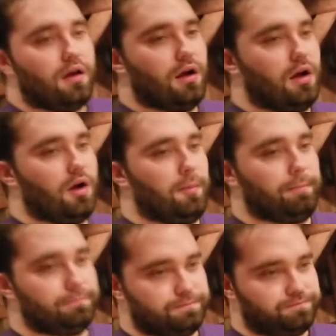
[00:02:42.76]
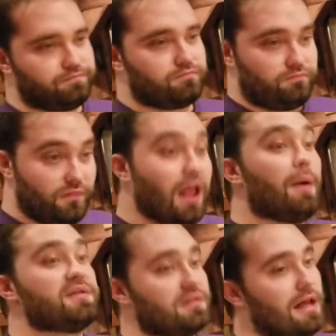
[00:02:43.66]
I
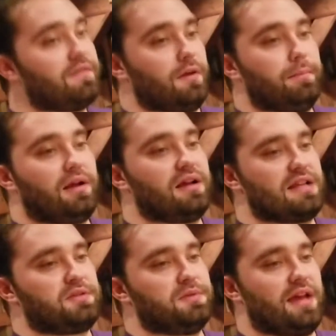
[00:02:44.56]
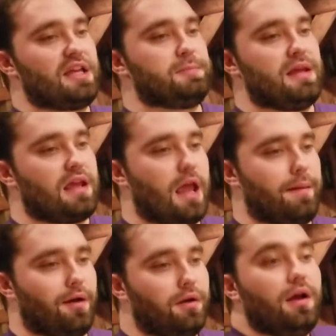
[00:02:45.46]
was 11 because that's when the SP came
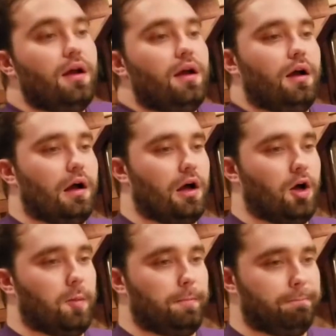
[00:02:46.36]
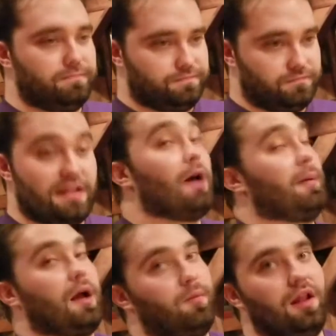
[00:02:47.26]
out. And that'll
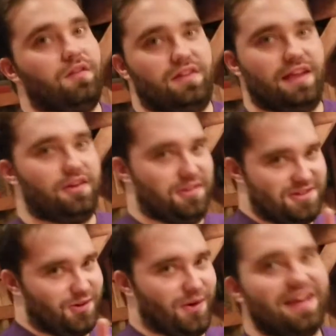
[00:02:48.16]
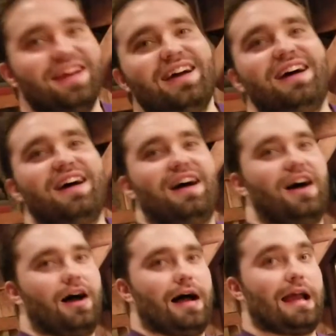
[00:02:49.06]
become relevant later in the story.
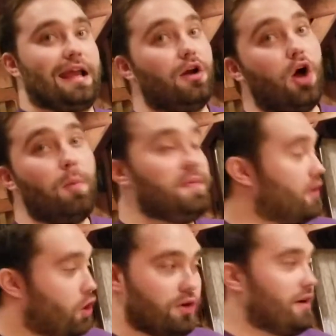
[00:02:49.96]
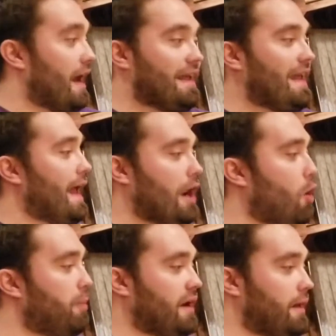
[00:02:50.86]
I go to open the curtain, I can't
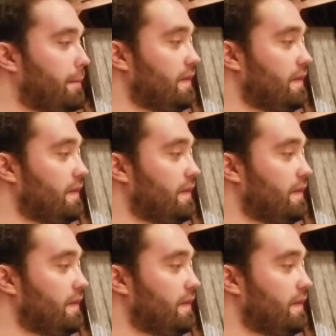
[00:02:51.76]
open it.